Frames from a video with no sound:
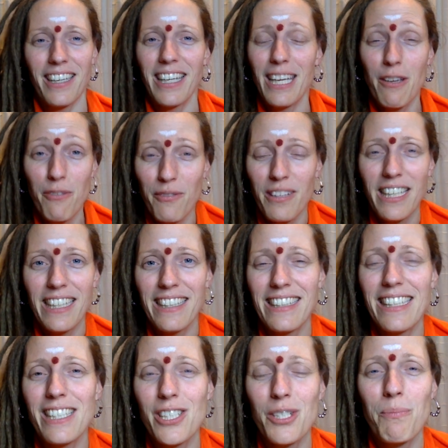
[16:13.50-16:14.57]
gifting
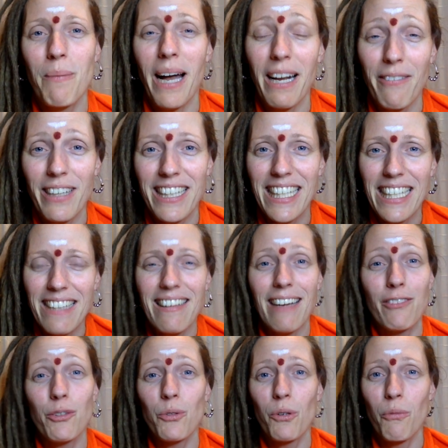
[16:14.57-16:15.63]
this Bhagavad
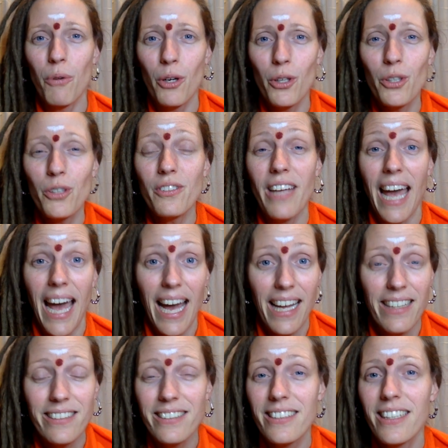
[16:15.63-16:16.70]
Gita to the world,
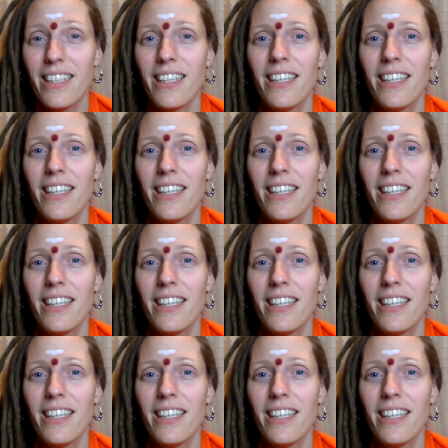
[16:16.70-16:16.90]
and